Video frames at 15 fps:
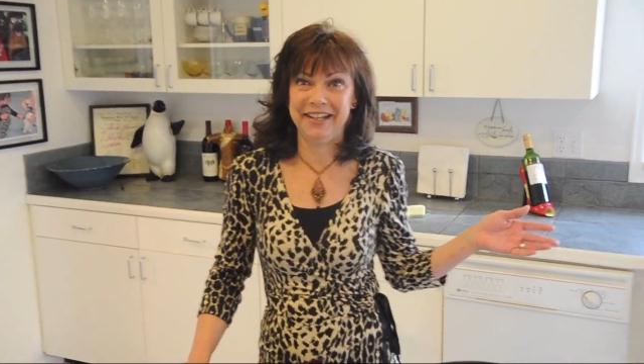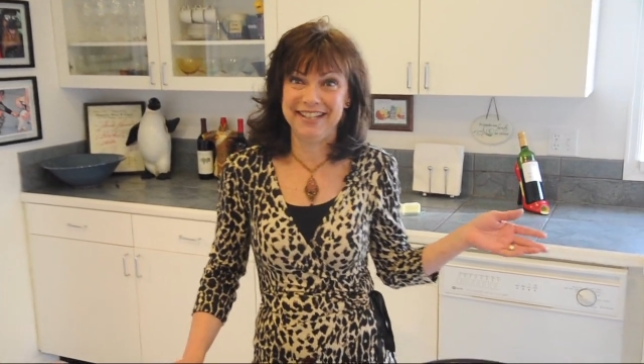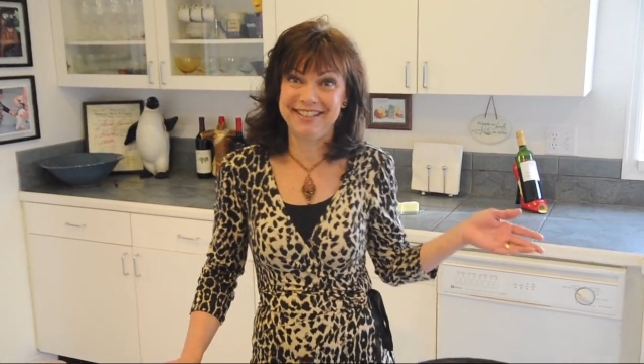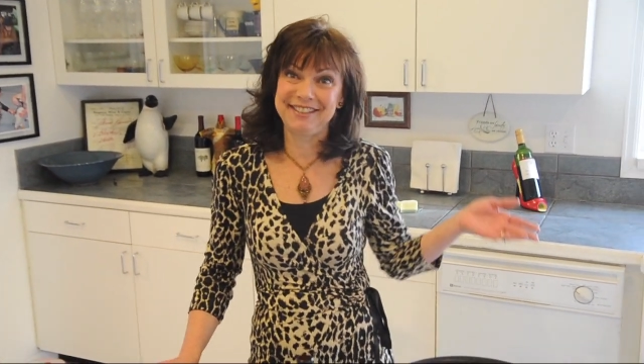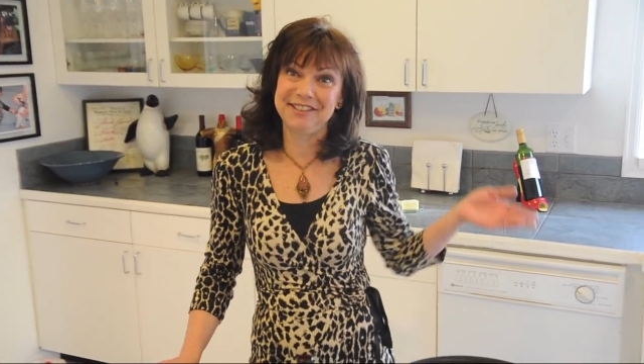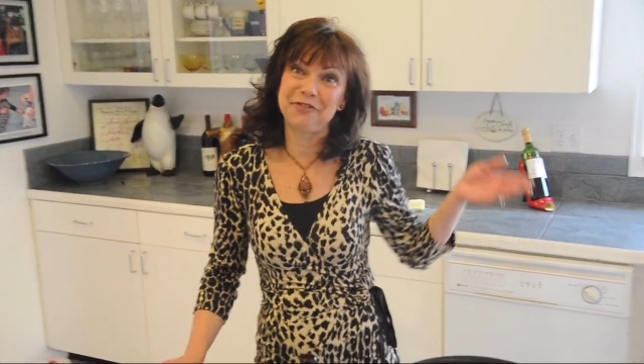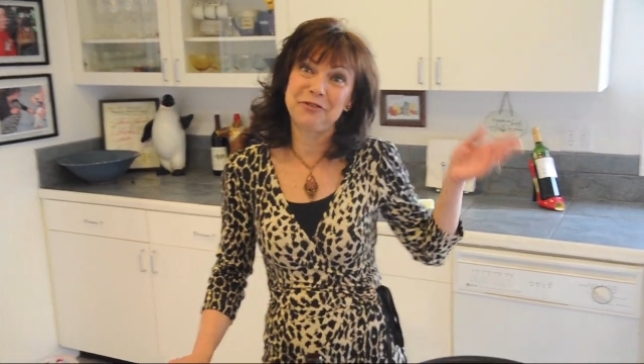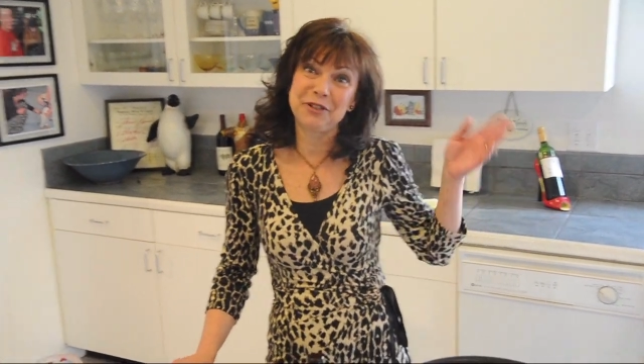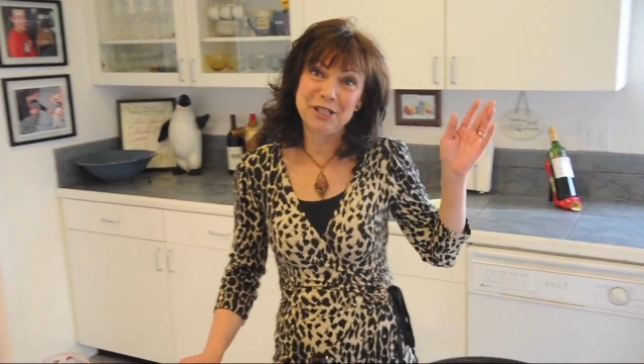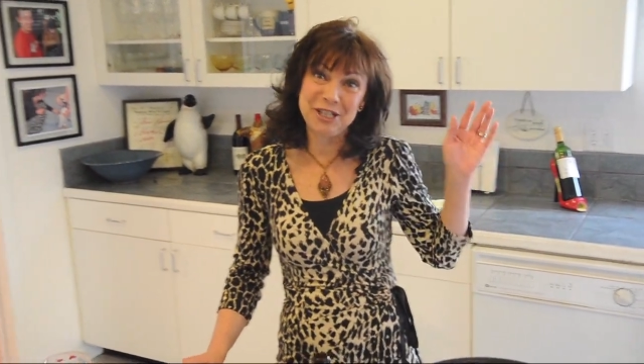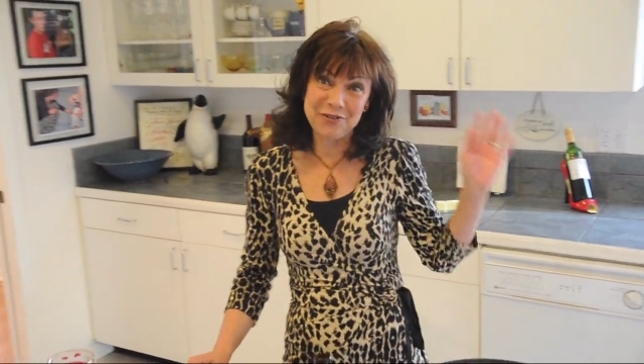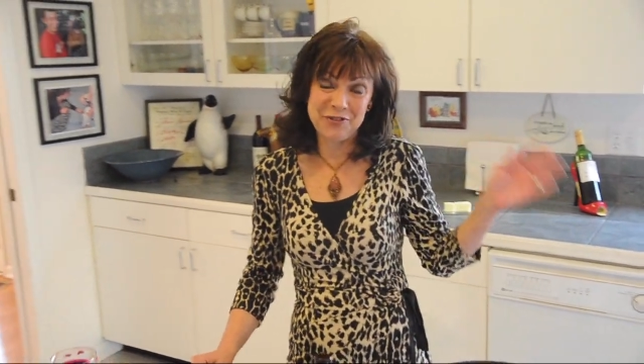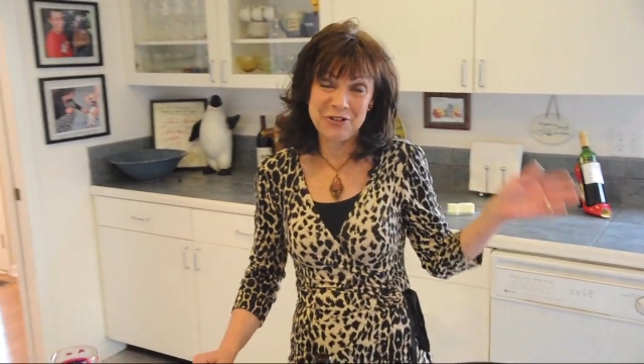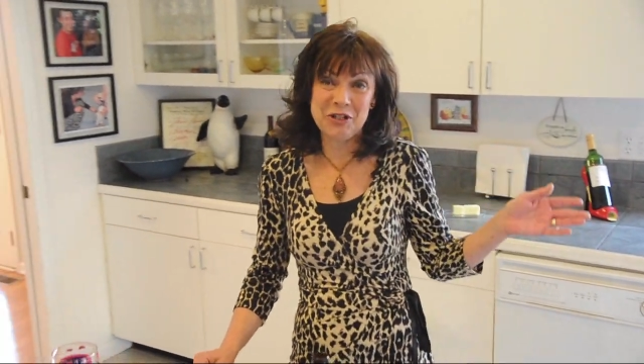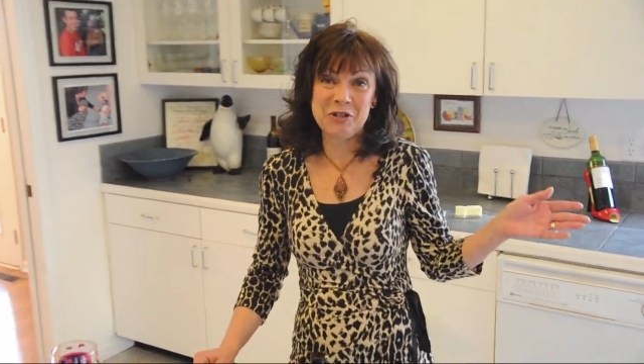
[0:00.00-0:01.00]
This is the
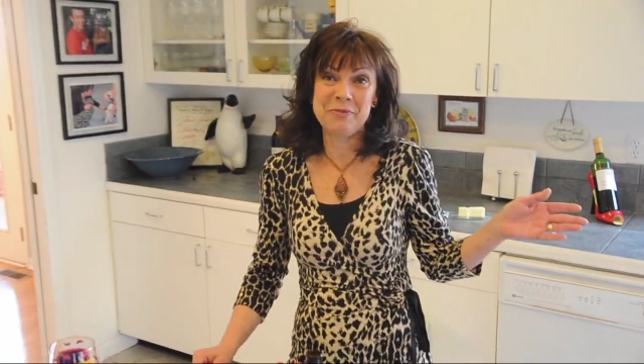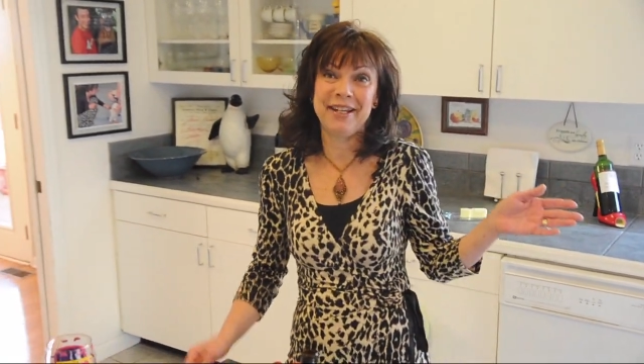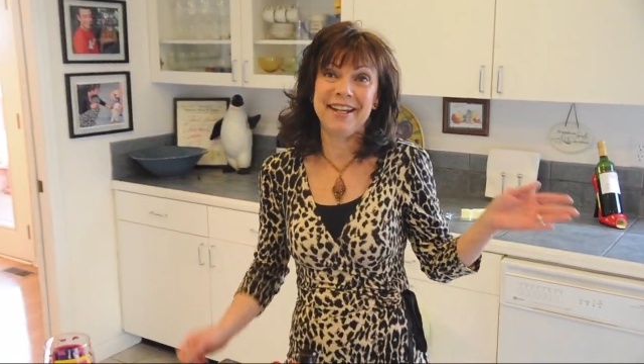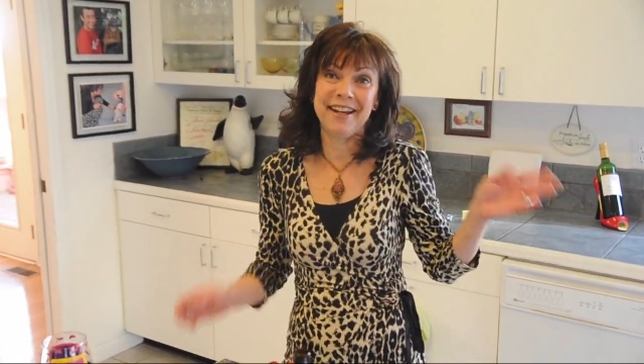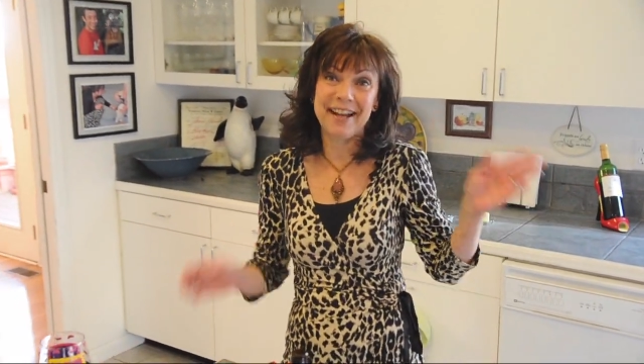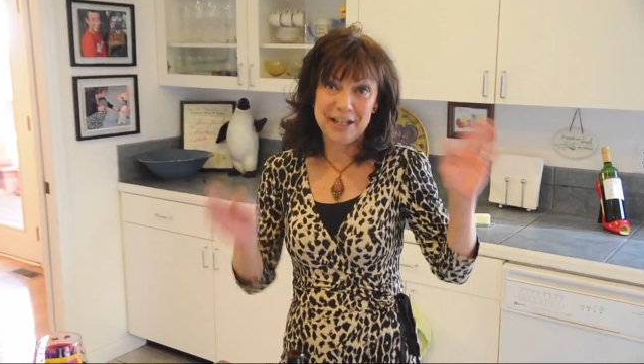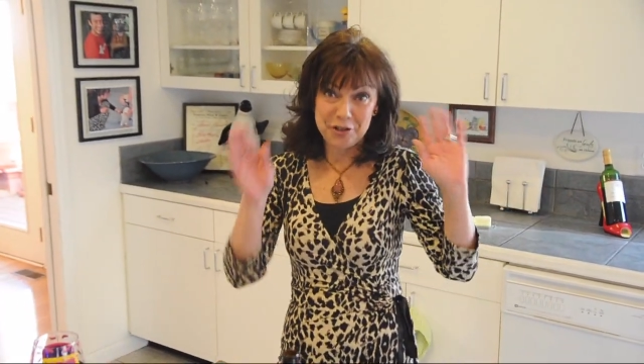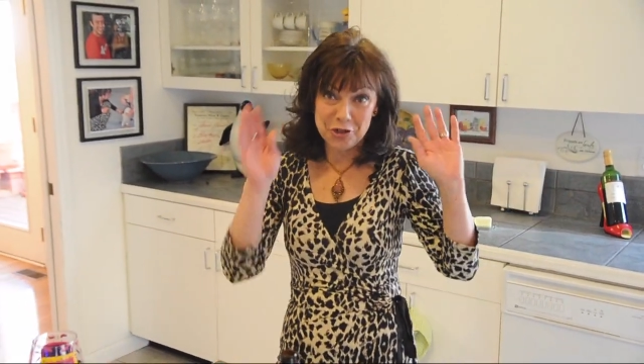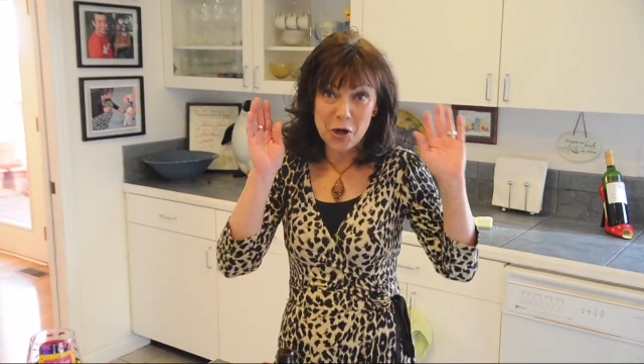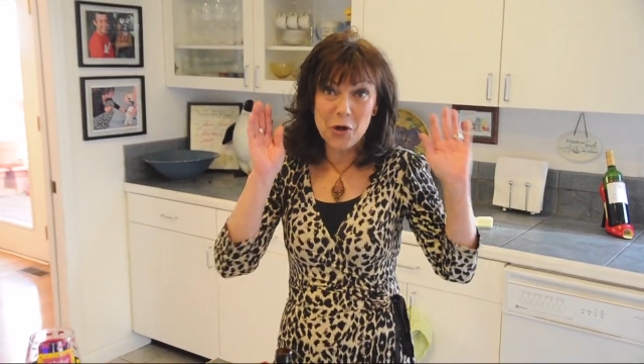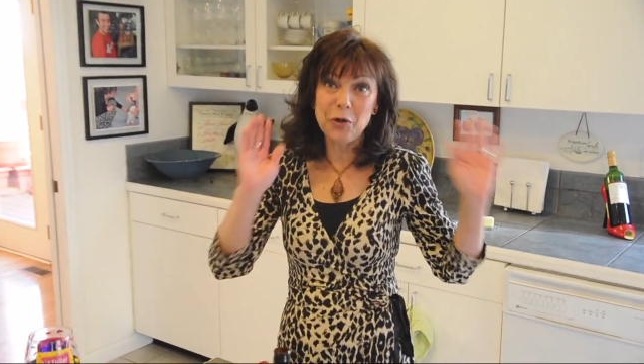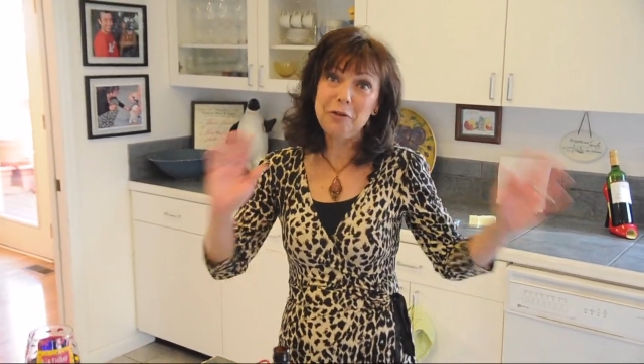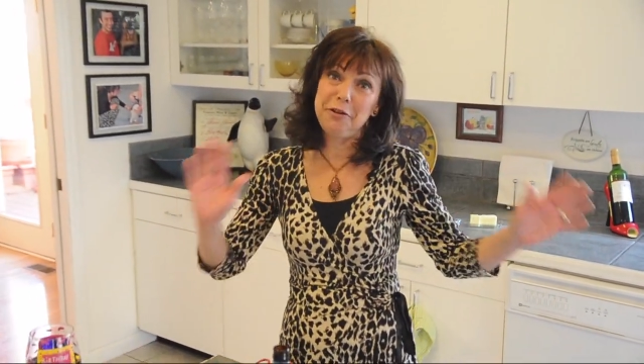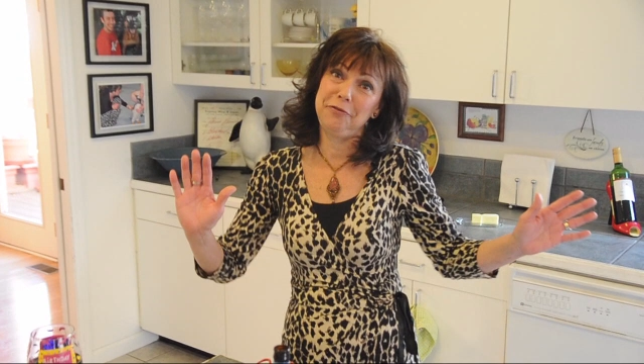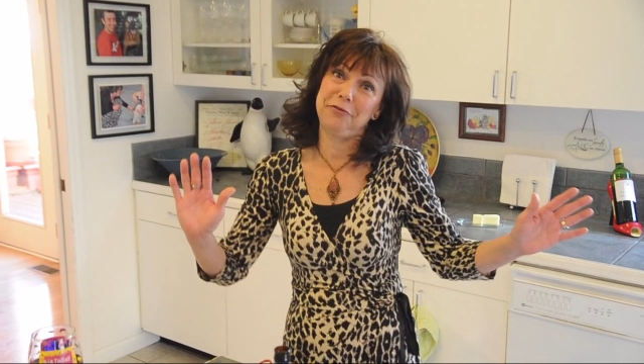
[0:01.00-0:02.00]
first filming and I totally